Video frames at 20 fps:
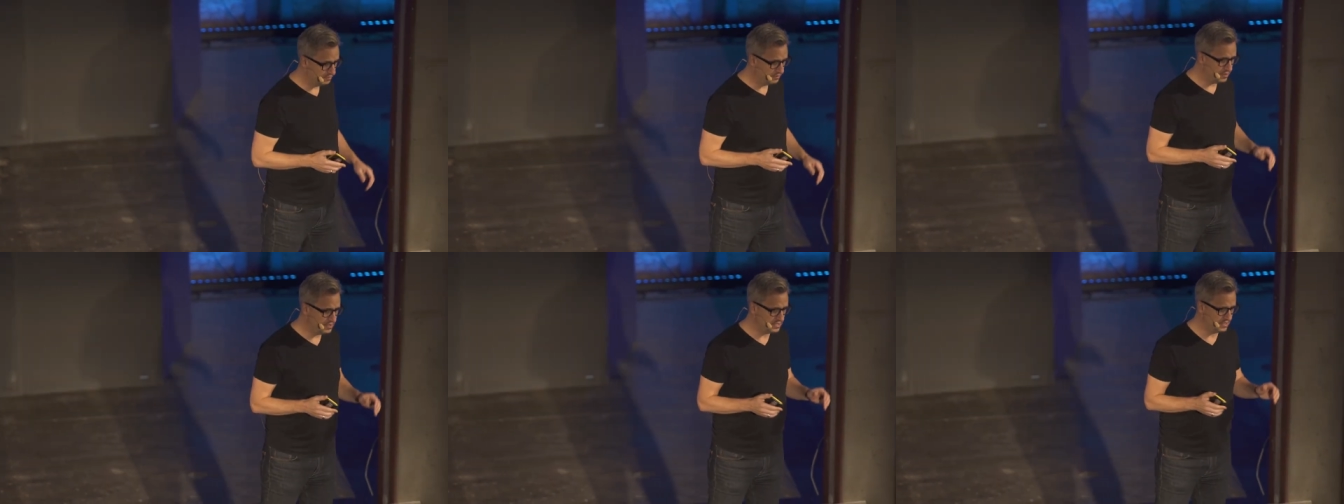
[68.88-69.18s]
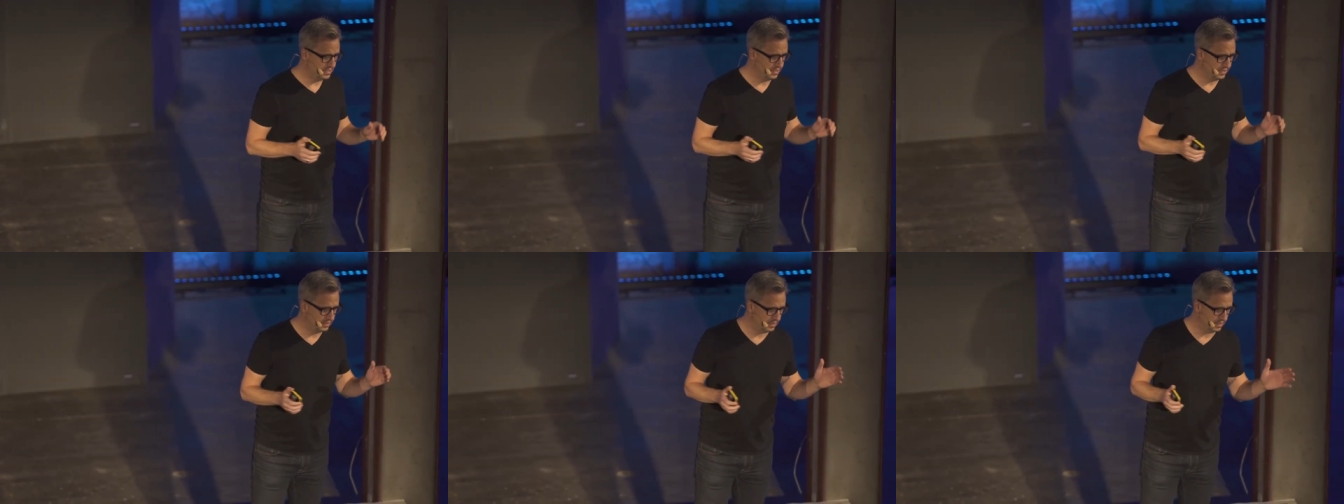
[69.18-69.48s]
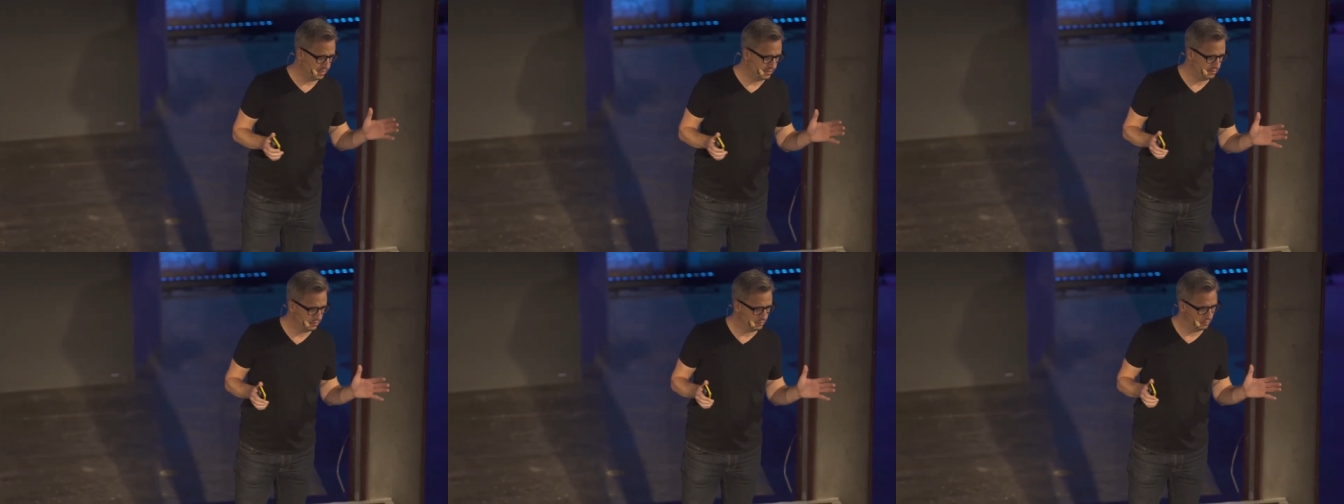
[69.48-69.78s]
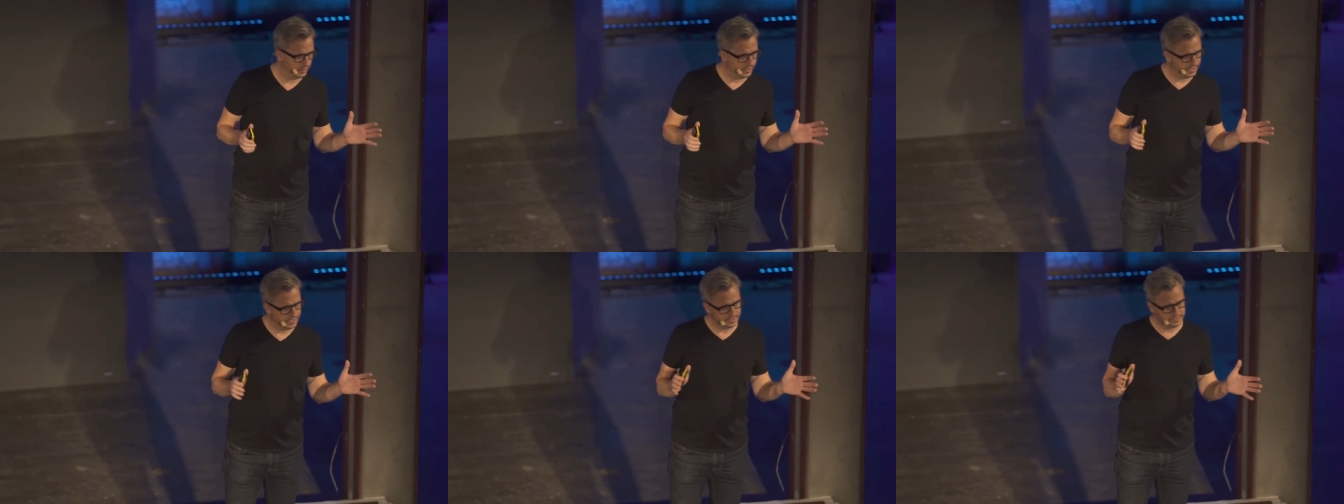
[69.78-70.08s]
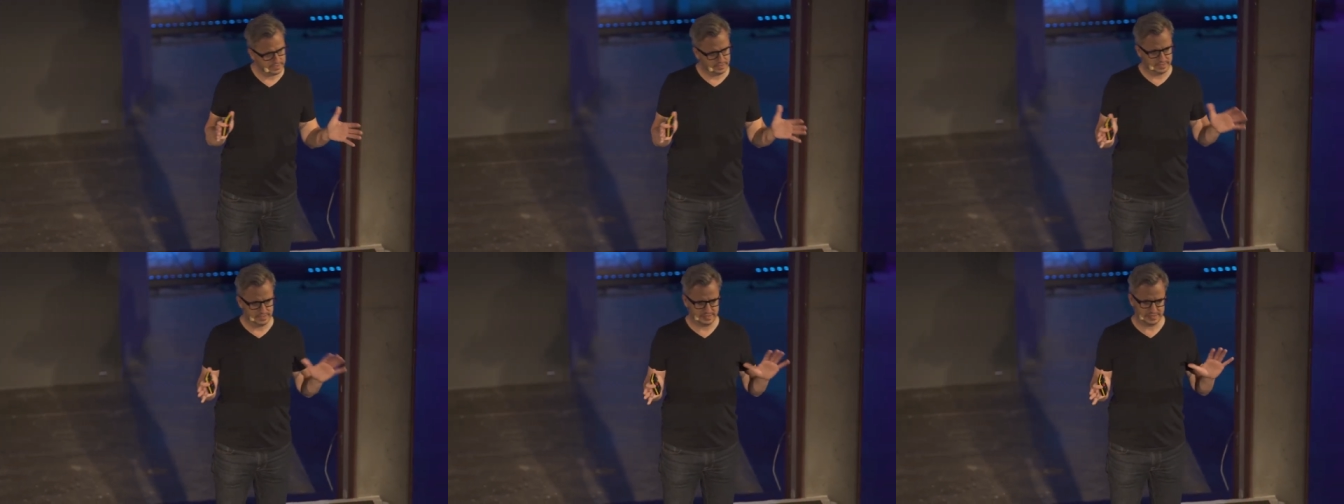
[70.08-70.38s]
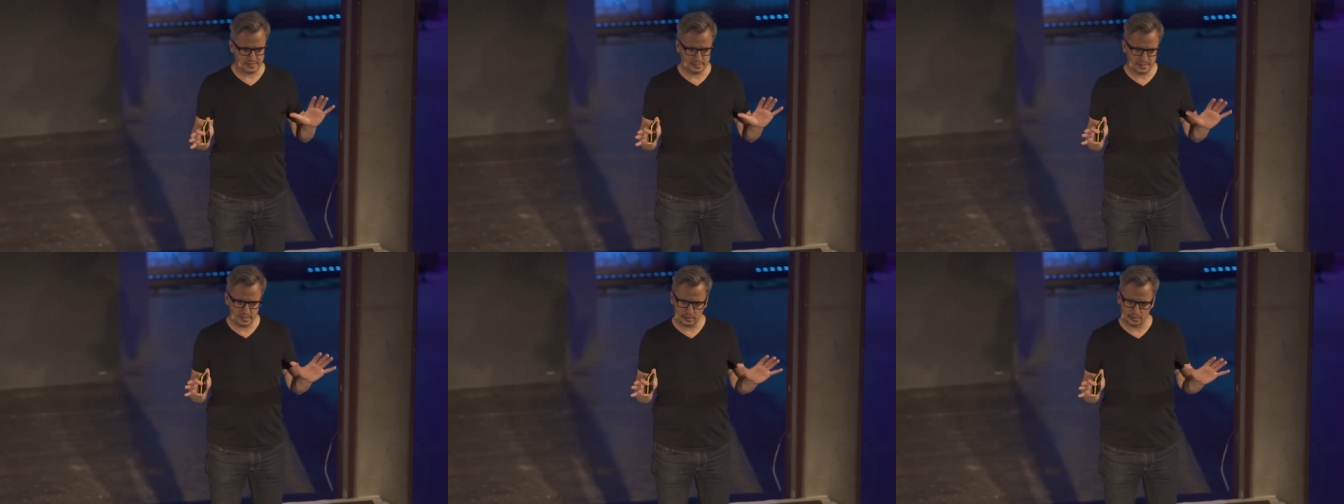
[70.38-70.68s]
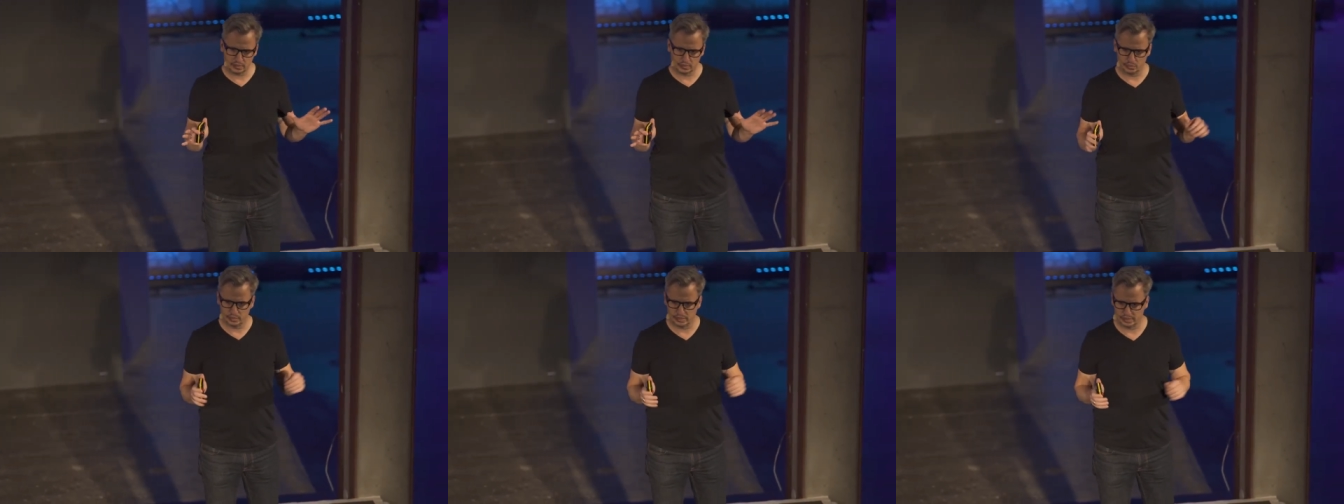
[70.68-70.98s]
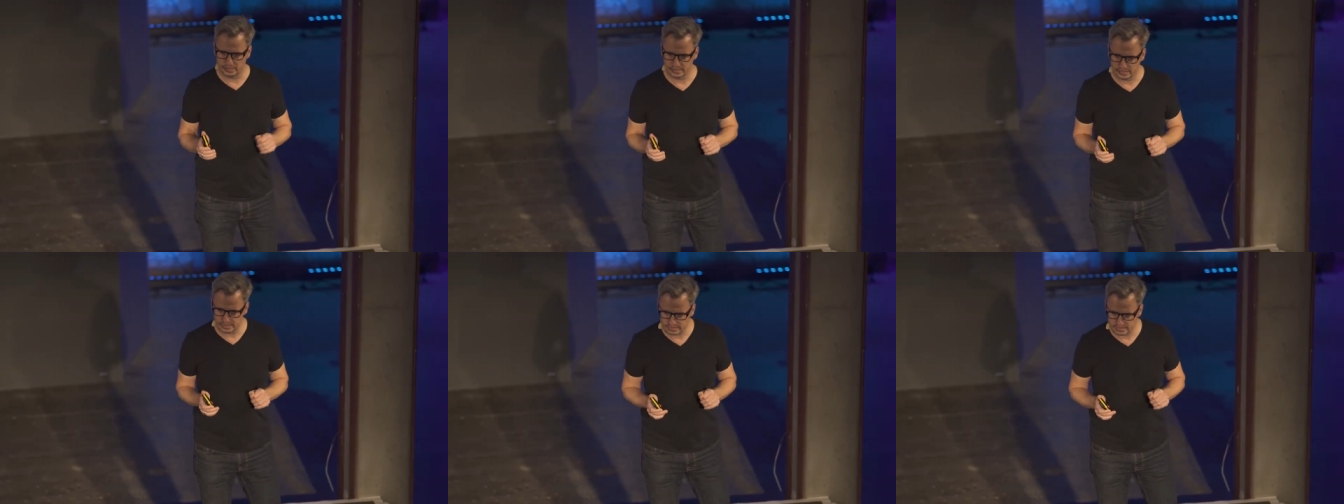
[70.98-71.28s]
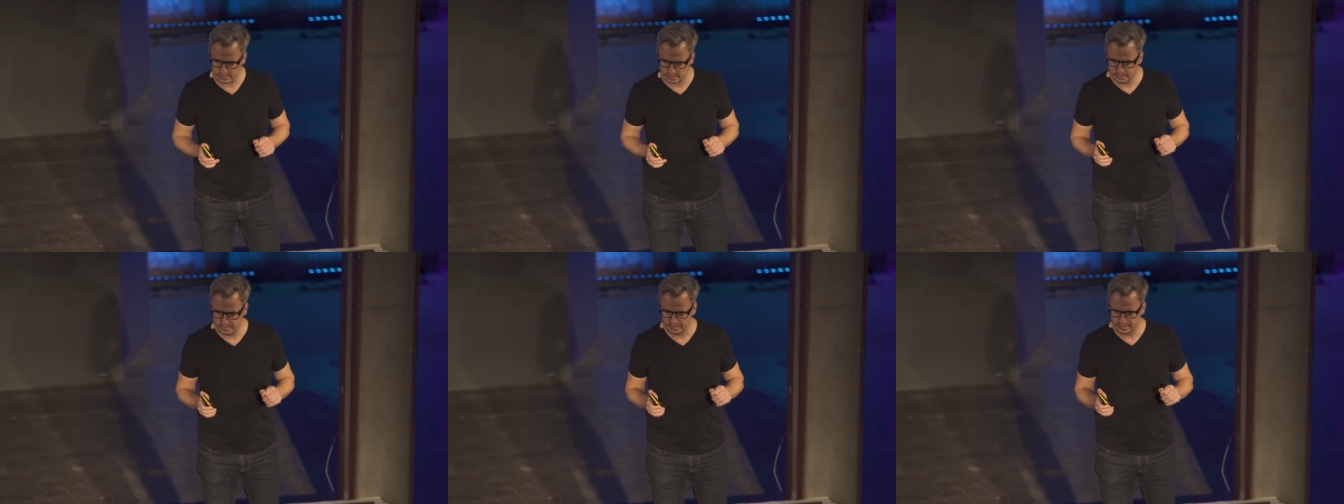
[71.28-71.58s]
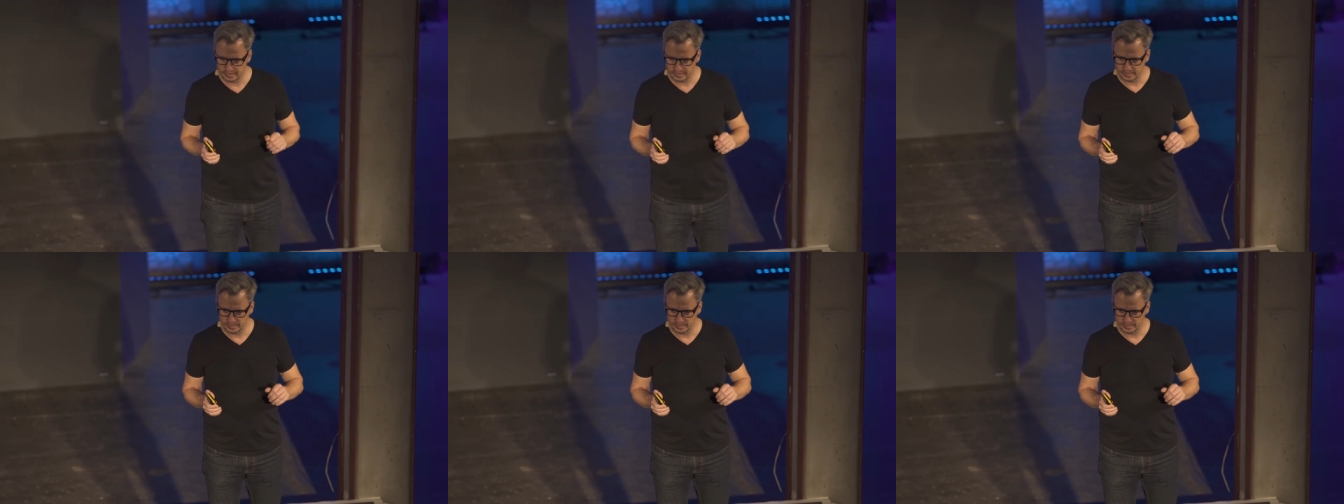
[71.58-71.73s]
the first thing that we had to distill was